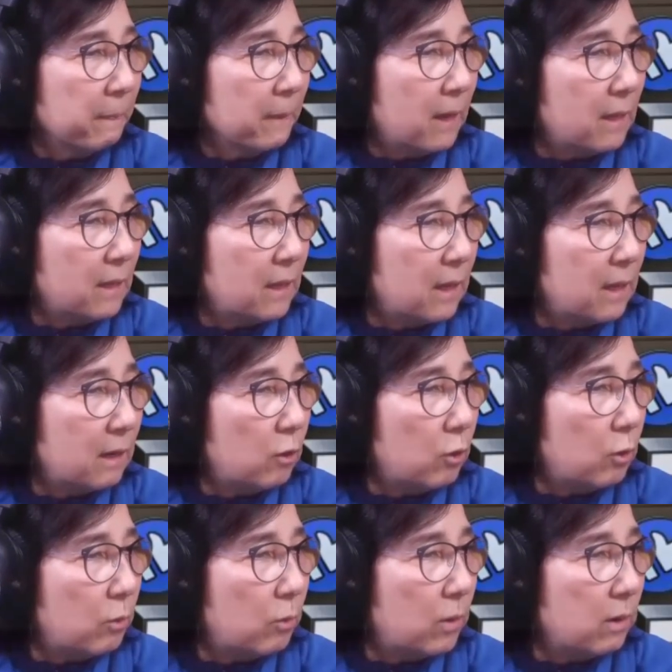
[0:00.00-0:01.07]
And then
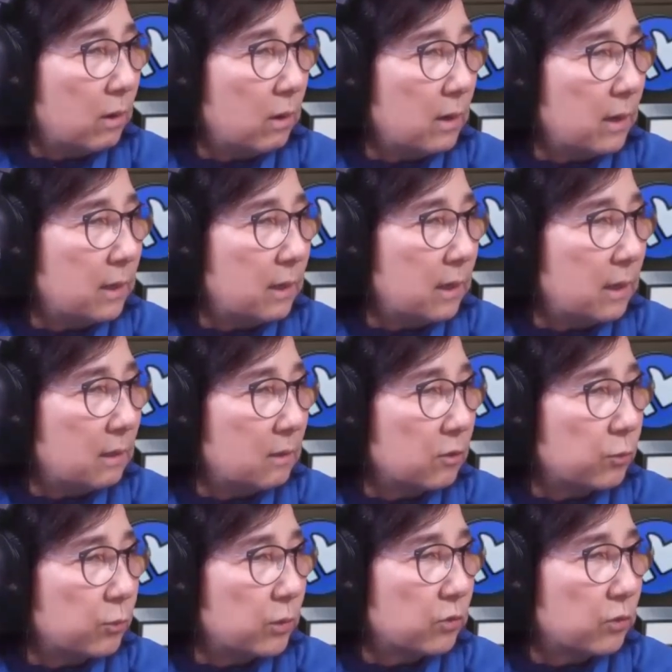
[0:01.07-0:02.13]
lower, and then
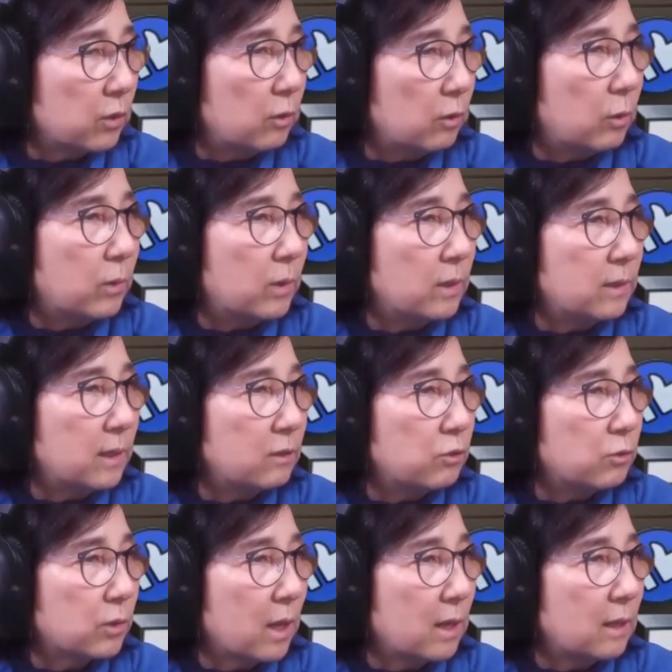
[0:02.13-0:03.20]
this was a lower. Then
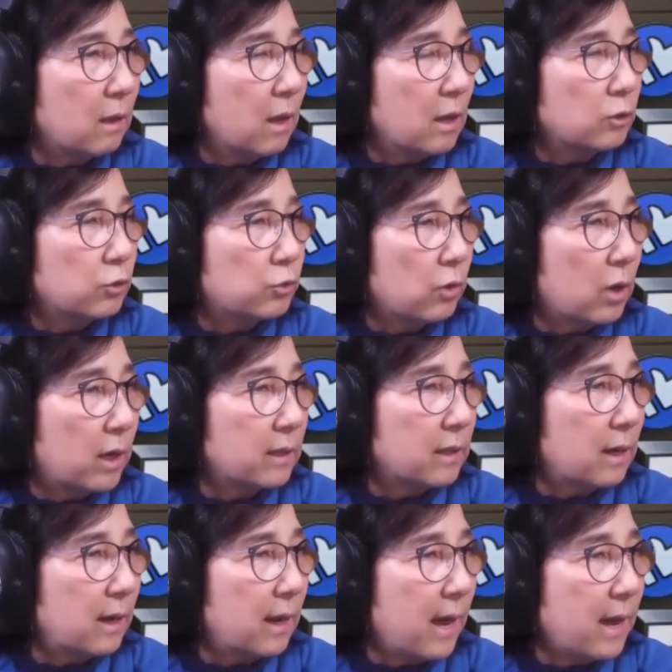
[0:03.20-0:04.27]
you can draw the
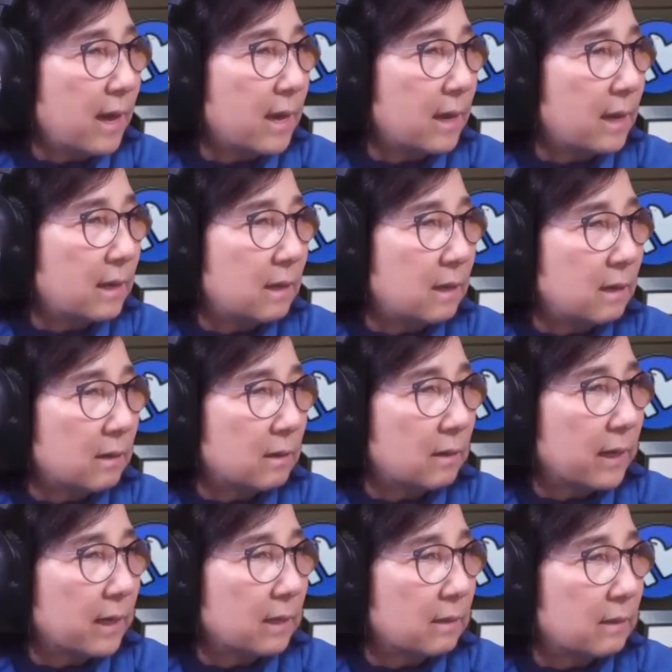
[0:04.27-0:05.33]
line here
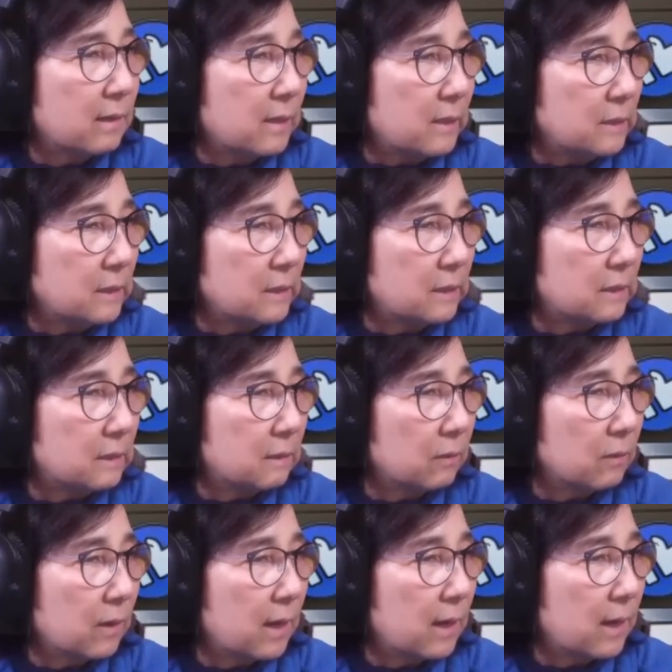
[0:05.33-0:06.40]
like this,
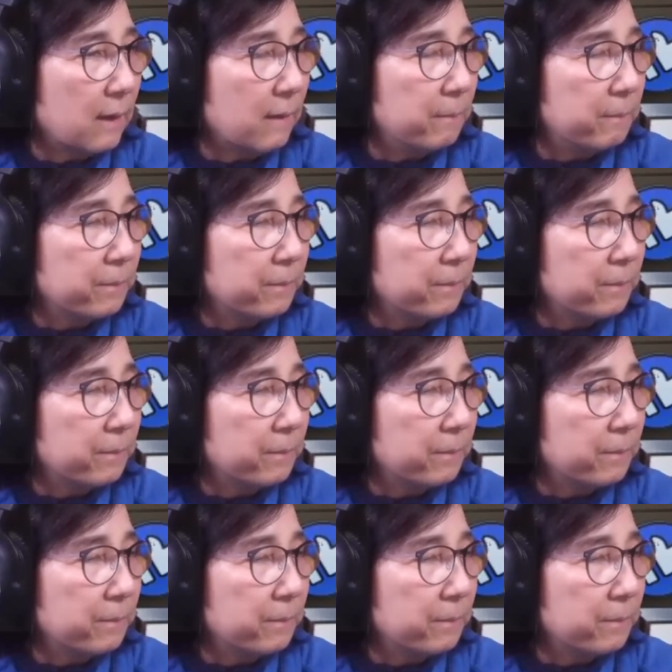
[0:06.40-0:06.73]
okay?